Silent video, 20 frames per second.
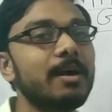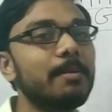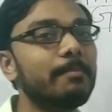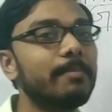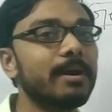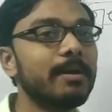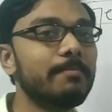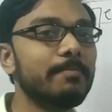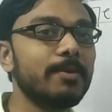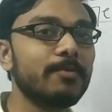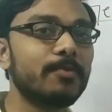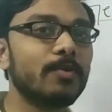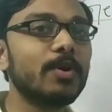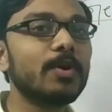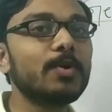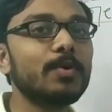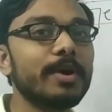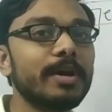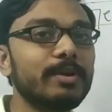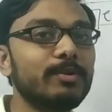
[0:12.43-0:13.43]
But
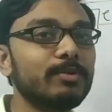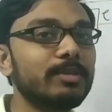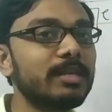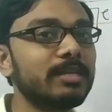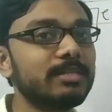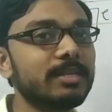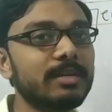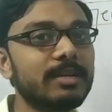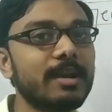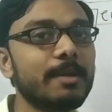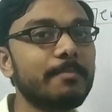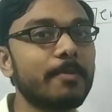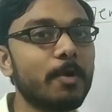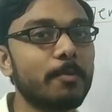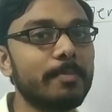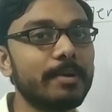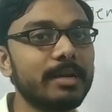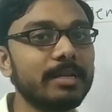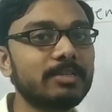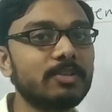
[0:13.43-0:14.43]
before going to the general
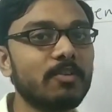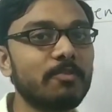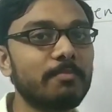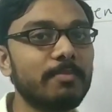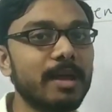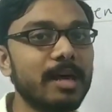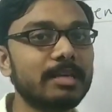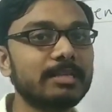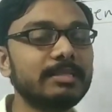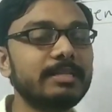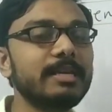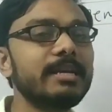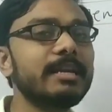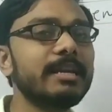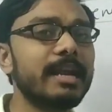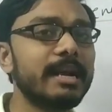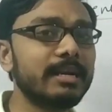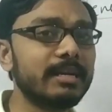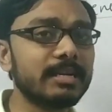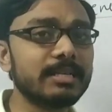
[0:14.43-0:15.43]
properties of plastic,
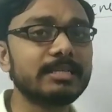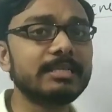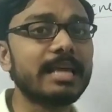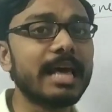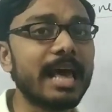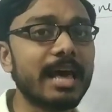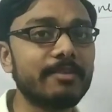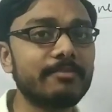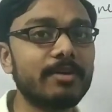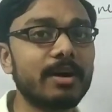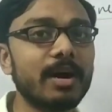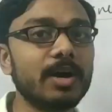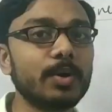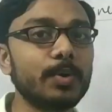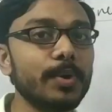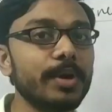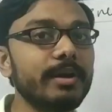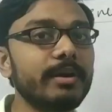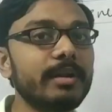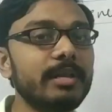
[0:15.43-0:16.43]
let us have a
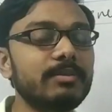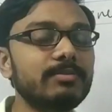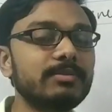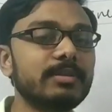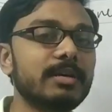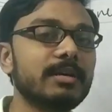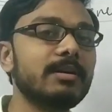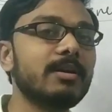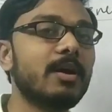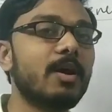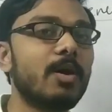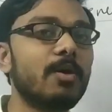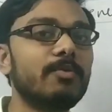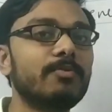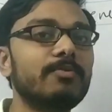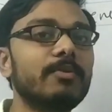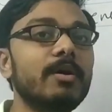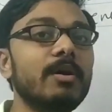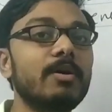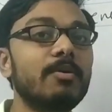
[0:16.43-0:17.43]
quick revision
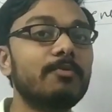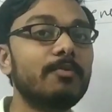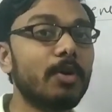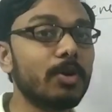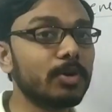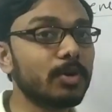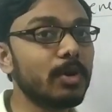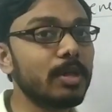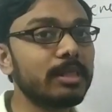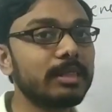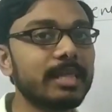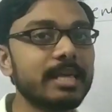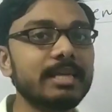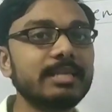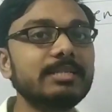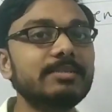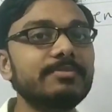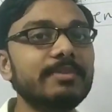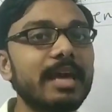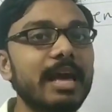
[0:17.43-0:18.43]
of what all
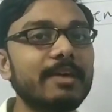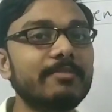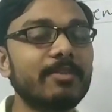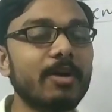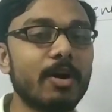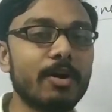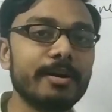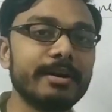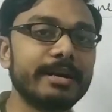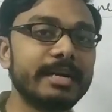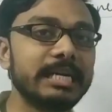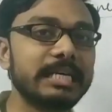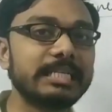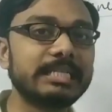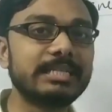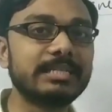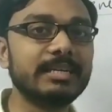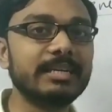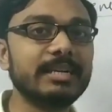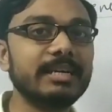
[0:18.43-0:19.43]
things we have already
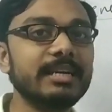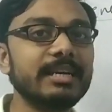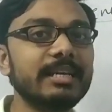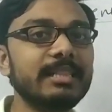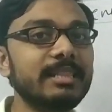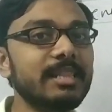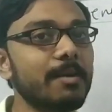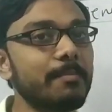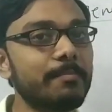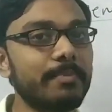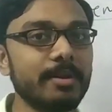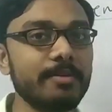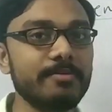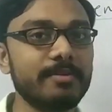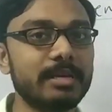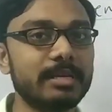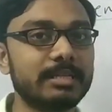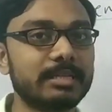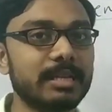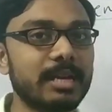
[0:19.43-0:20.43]
studied in the
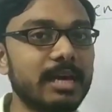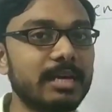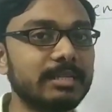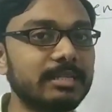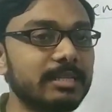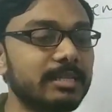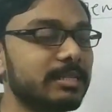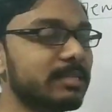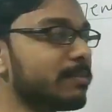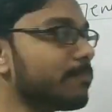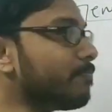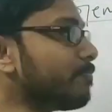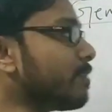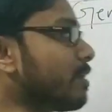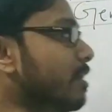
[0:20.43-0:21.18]
previous classes.